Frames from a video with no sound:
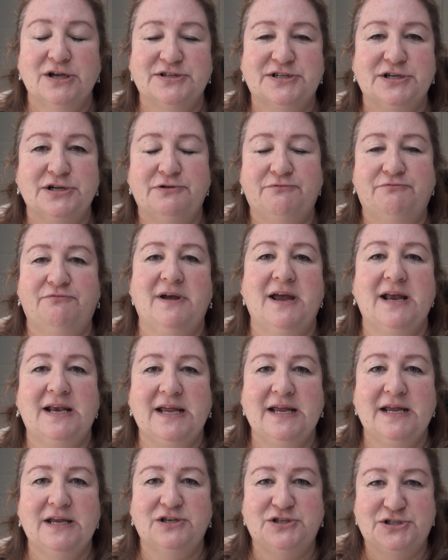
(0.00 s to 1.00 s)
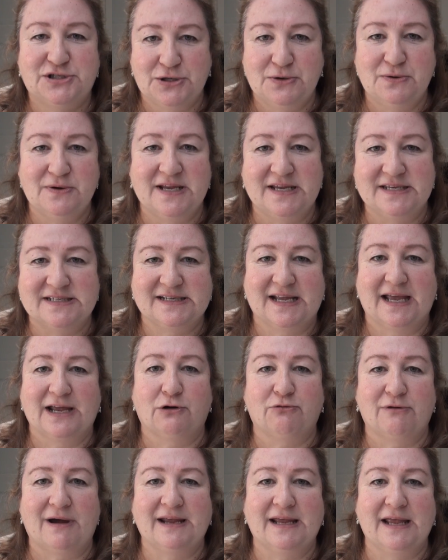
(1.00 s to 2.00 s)
So you really do need to get
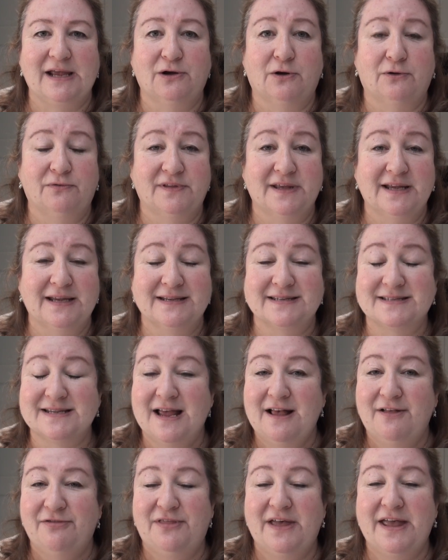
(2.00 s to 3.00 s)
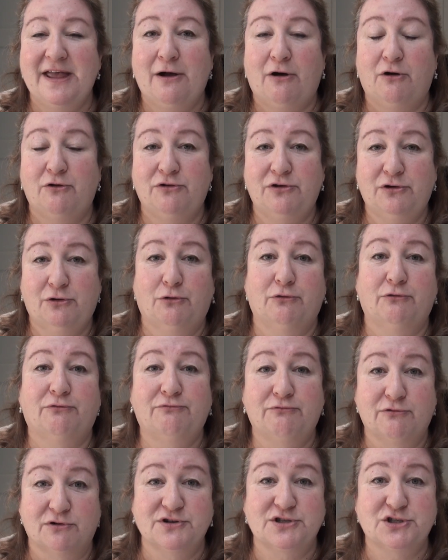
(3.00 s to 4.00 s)
cracking on these. They are not
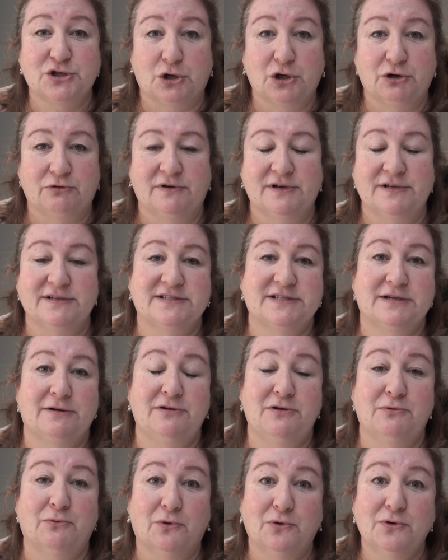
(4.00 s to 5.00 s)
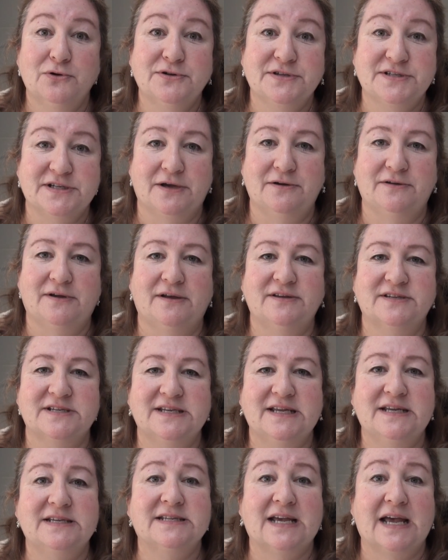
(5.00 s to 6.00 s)
frost tolerant, so you're also going to
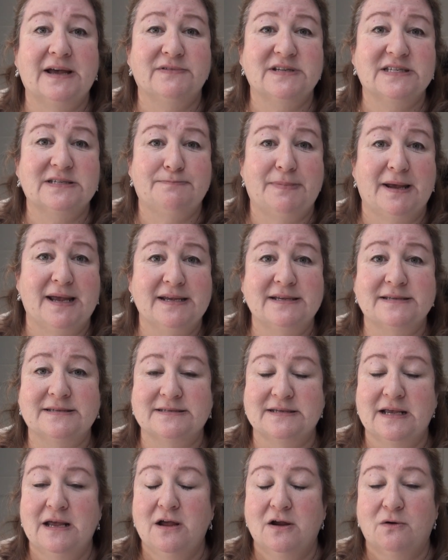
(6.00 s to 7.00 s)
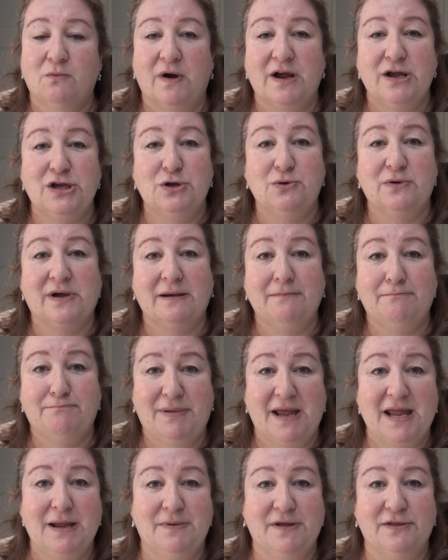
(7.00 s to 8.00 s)
need to have a space where you can
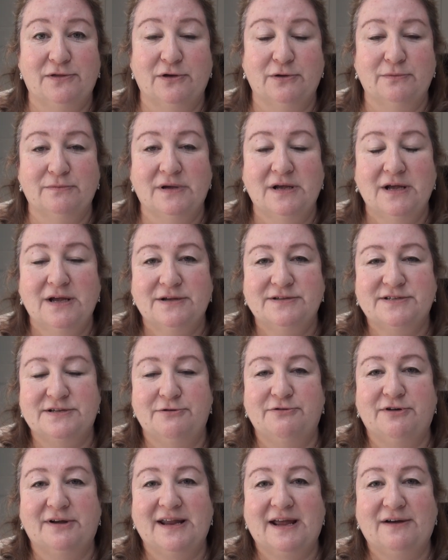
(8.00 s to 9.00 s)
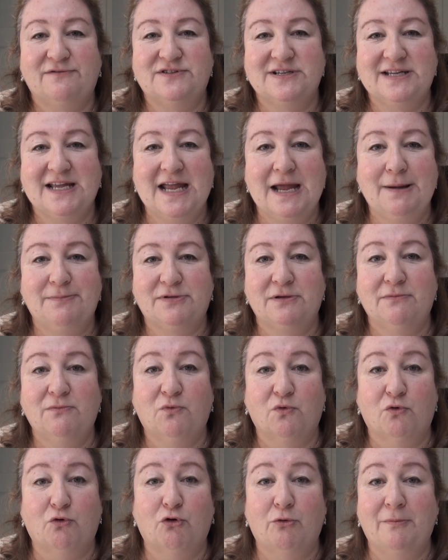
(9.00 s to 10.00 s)
baby them. So you're going to have to keep them
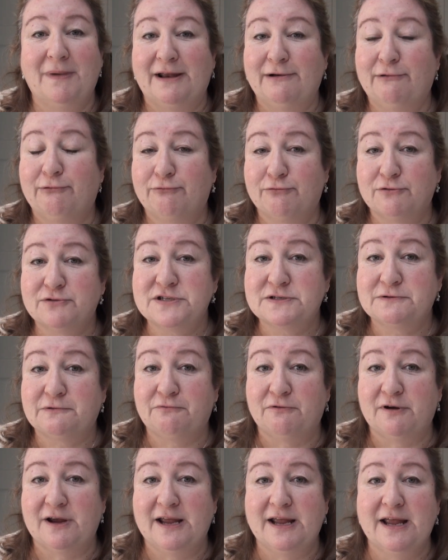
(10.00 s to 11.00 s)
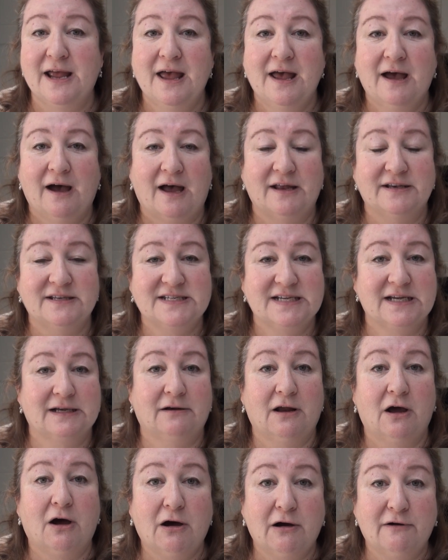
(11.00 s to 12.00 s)
warm and frost free
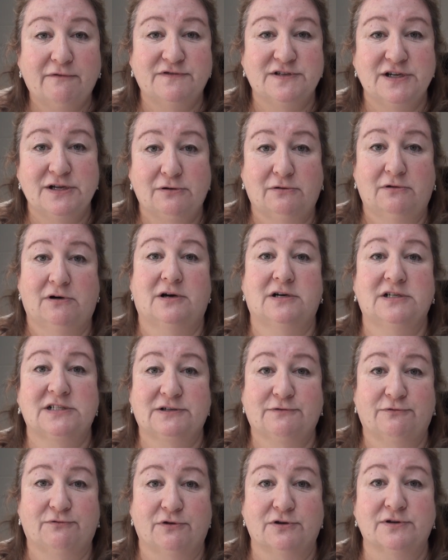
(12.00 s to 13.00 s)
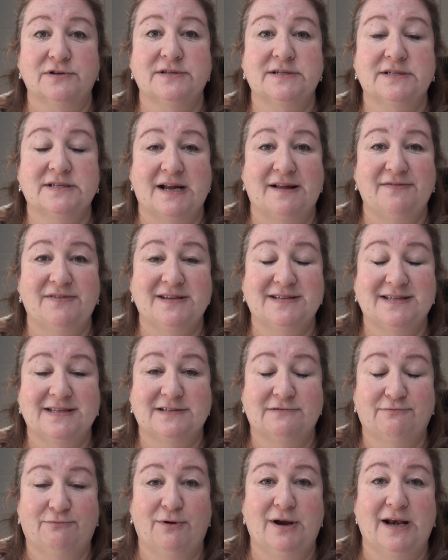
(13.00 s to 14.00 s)
until after your last frost, and this
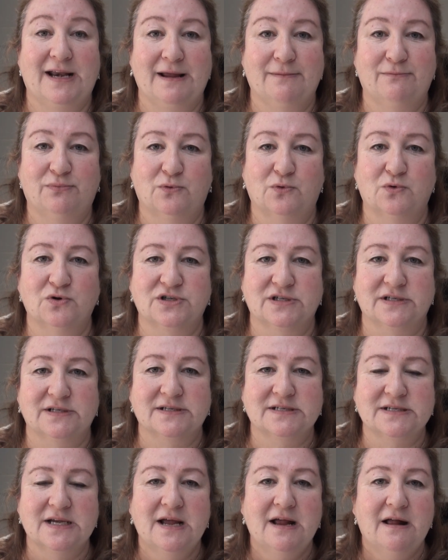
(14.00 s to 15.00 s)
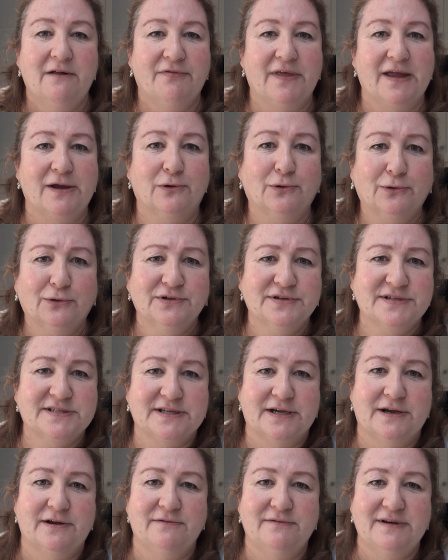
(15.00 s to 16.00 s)
is really important. They
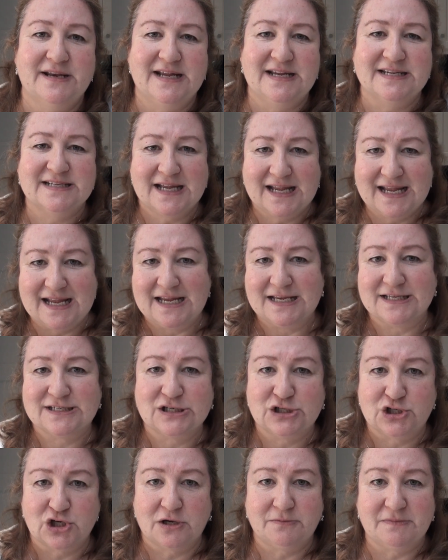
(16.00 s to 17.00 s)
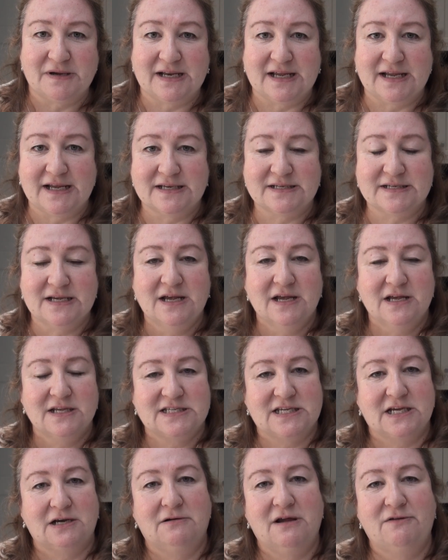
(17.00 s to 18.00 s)
also need heat to germinate.
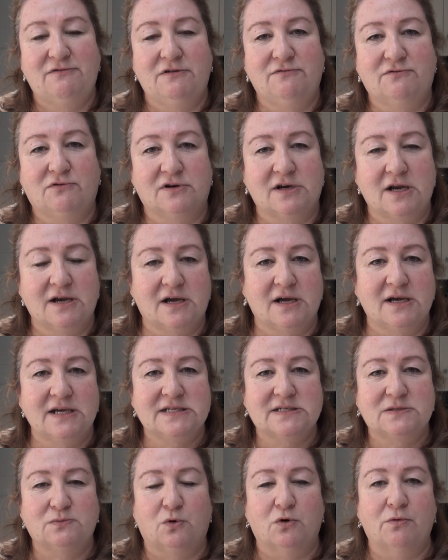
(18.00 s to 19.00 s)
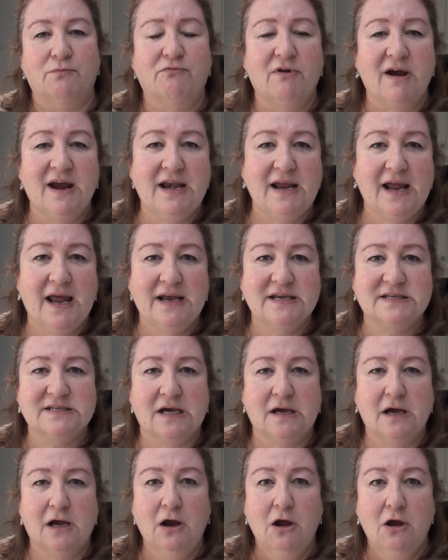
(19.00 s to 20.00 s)
So if you've got a nice warm
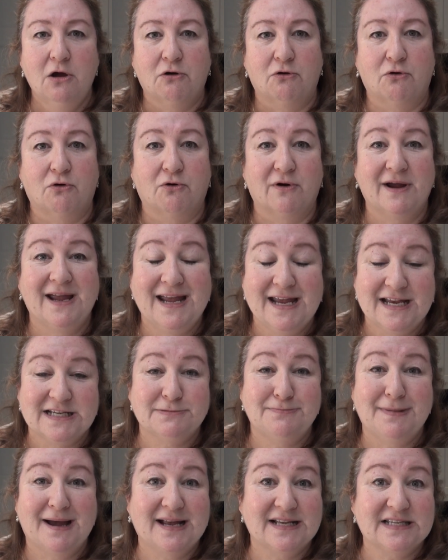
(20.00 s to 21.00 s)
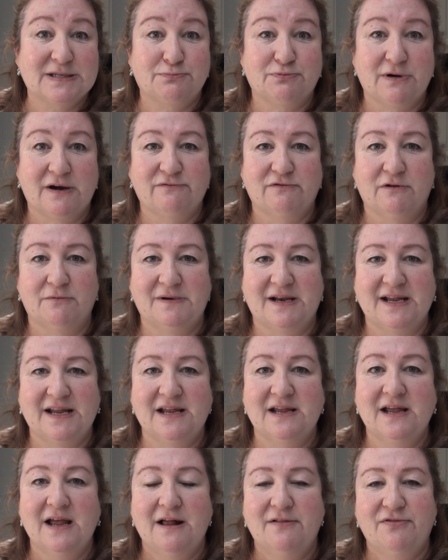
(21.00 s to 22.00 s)
radiator or heat mats
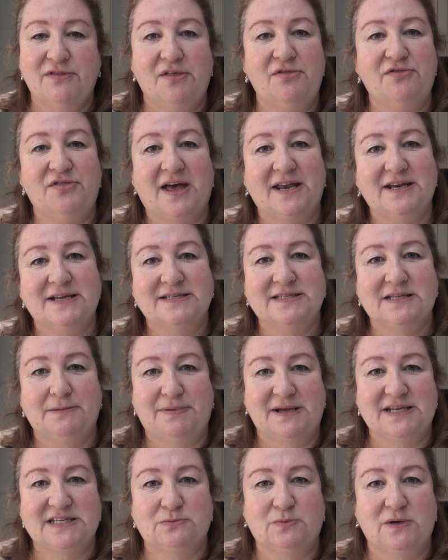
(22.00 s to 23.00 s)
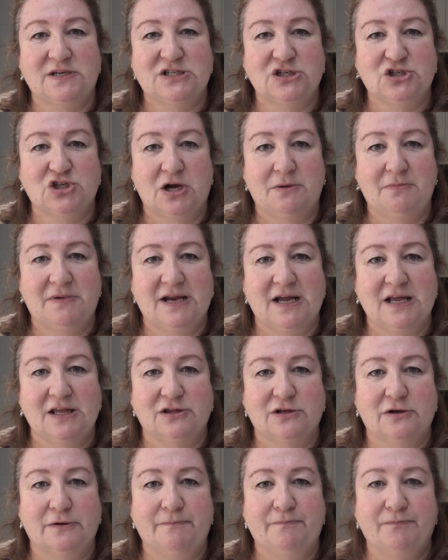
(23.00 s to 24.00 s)
preferably, then that is the best way to
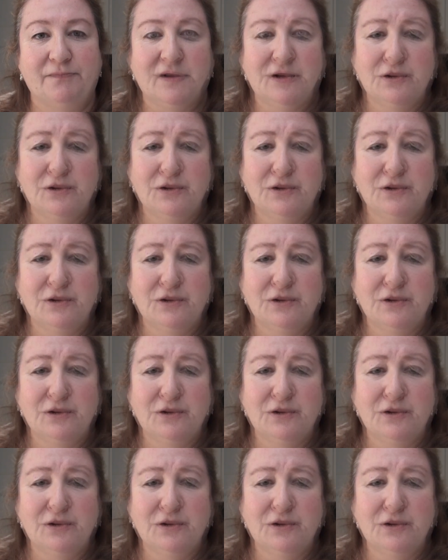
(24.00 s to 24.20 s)
germinate them.